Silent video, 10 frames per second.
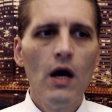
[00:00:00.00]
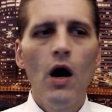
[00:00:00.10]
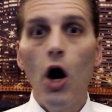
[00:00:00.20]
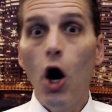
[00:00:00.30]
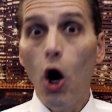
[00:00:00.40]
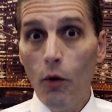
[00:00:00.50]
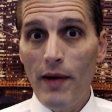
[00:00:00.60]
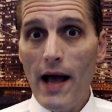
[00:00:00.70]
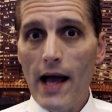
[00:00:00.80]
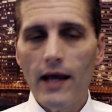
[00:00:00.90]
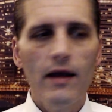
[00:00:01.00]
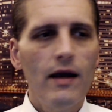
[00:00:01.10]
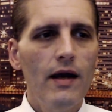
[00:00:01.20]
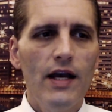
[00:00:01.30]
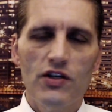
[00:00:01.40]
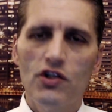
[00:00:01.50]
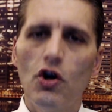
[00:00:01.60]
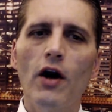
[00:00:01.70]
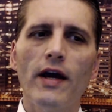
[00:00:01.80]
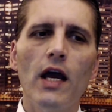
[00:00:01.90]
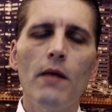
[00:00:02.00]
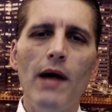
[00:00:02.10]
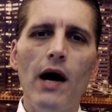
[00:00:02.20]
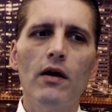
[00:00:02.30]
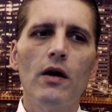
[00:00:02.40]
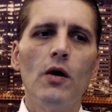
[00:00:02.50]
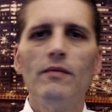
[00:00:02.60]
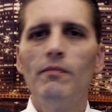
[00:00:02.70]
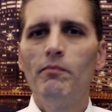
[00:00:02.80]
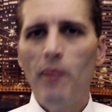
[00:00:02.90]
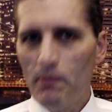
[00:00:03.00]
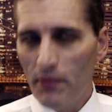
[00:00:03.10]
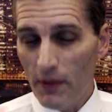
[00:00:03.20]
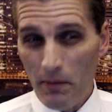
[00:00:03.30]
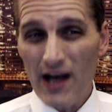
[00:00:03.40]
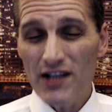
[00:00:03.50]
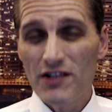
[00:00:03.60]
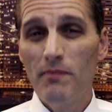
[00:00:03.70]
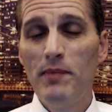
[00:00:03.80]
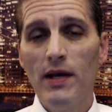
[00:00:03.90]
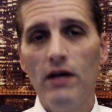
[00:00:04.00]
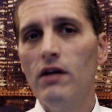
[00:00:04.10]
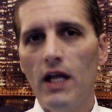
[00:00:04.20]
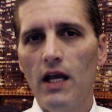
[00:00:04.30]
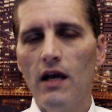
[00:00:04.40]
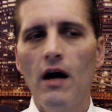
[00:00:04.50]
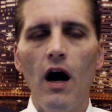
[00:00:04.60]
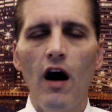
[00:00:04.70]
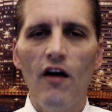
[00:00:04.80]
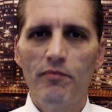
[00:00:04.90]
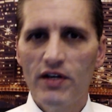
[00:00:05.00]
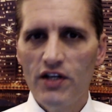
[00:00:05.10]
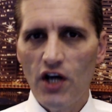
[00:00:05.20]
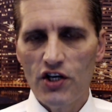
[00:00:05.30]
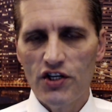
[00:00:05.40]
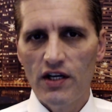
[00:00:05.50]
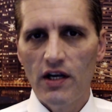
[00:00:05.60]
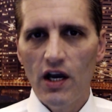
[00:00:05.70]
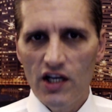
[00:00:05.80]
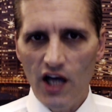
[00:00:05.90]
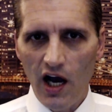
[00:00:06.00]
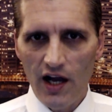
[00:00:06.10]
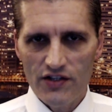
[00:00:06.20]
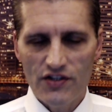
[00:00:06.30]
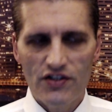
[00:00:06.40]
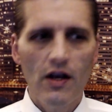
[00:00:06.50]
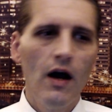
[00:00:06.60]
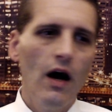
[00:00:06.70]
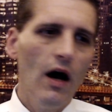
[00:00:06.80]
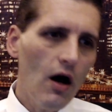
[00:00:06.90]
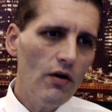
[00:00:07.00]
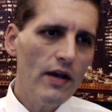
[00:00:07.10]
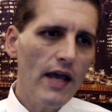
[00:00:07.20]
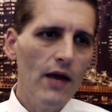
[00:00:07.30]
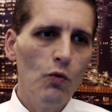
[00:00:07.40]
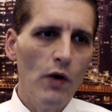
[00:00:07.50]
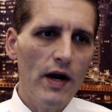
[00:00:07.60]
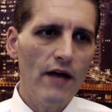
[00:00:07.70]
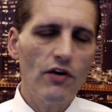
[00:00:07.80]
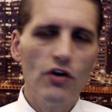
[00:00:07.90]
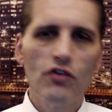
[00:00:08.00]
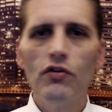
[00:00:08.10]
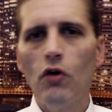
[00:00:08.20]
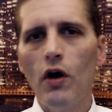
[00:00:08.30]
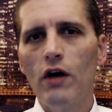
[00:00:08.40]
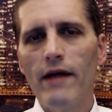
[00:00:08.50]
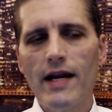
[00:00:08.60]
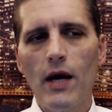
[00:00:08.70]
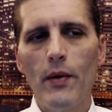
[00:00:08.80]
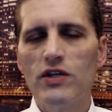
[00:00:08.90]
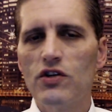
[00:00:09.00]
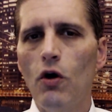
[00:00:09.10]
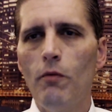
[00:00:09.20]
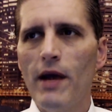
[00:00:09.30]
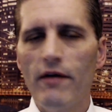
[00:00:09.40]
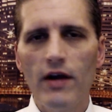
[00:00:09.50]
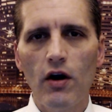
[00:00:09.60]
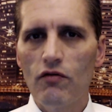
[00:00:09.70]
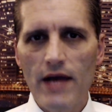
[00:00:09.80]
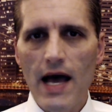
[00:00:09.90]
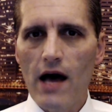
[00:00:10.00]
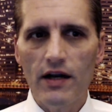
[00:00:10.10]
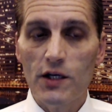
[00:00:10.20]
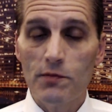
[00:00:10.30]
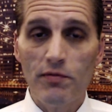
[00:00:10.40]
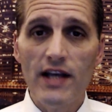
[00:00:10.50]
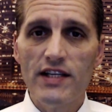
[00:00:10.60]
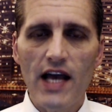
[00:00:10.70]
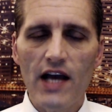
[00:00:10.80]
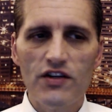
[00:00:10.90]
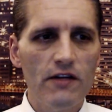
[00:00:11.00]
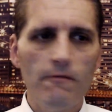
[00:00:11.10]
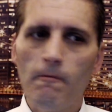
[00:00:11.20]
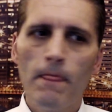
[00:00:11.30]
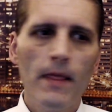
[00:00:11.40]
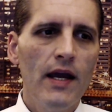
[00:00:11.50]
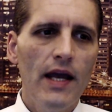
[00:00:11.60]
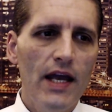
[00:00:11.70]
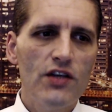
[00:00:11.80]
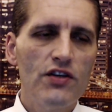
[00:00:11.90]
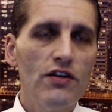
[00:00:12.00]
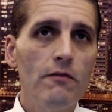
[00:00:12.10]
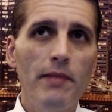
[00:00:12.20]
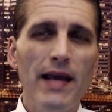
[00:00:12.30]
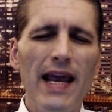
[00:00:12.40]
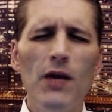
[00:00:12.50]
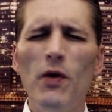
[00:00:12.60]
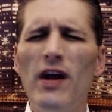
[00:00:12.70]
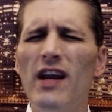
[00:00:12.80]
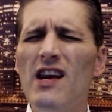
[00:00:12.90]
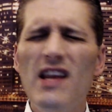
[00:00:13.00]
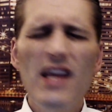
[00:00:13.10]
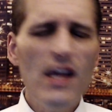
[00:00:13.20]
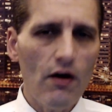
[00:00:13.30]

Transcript: OPEC is talking about the possibility of production cuts. Okay, whatever. Crude oil right now has no bearing on reality. It's price action. It shouldn't be anywhere near